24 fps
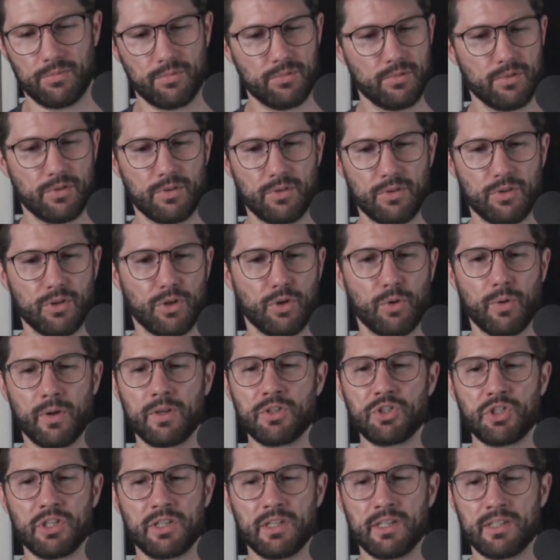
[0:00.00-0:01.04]
The
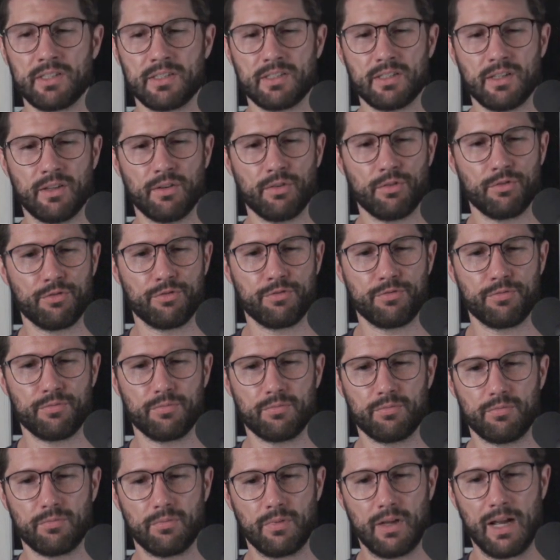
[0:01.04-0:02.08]
cringiness of,
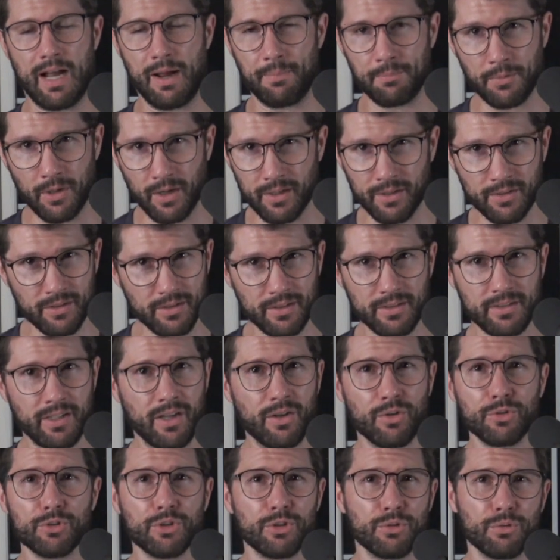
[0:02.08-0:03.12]
I'm not going to
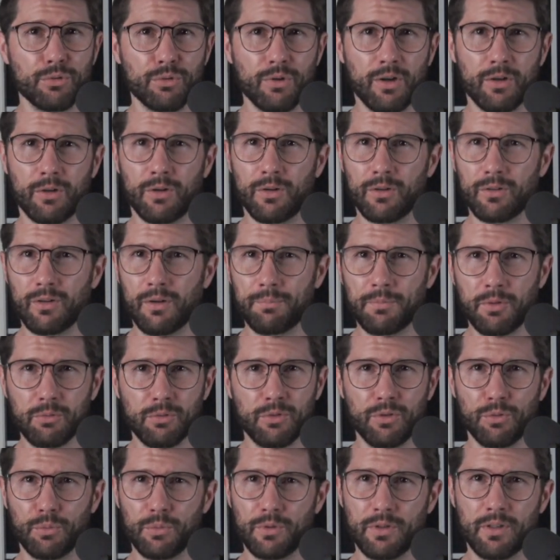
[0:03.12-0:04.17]
tell you, or I'm not going
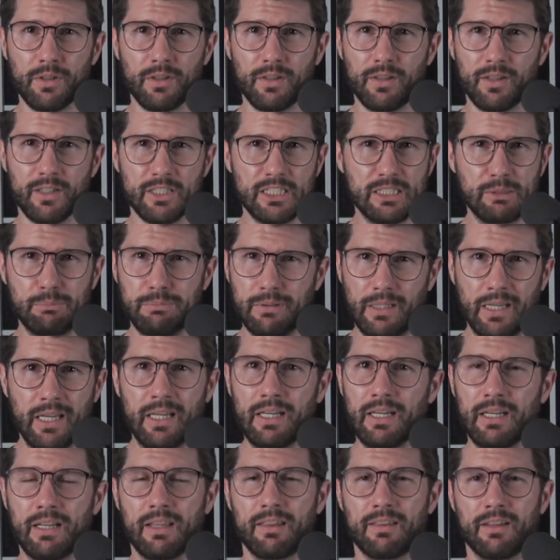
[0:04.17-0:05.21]
to really explain
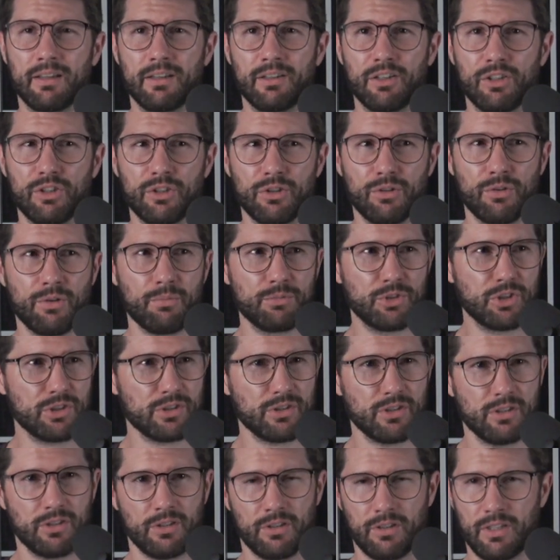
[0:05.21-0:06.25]
anything to you. I'm just
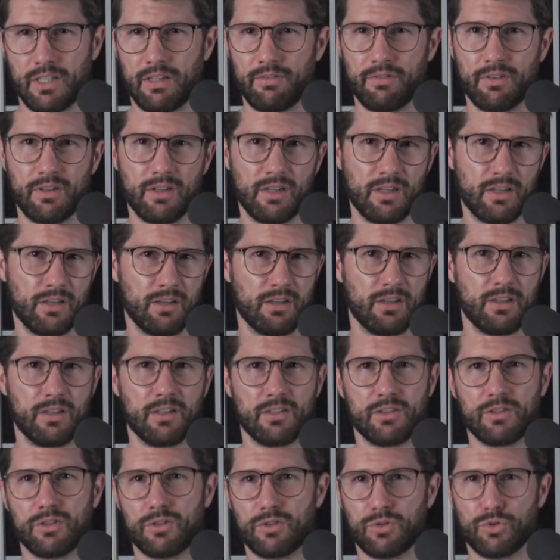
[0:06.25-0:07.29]
going to leave it into this
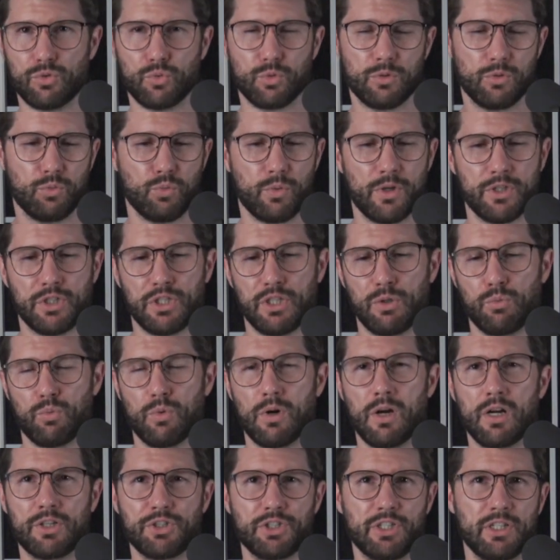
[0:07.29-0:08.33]
sort of
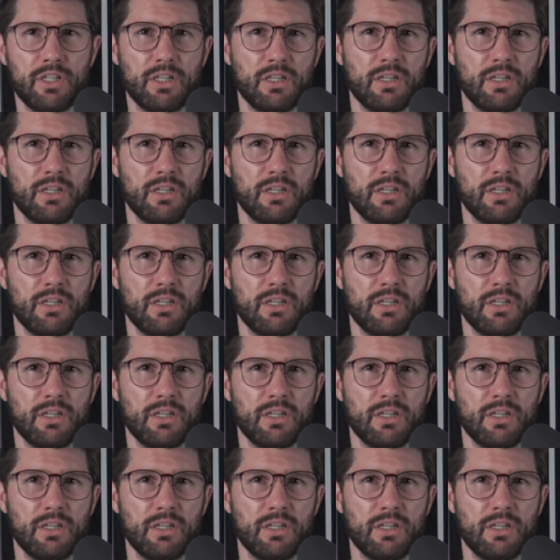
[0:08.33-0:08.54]
wishy-washy,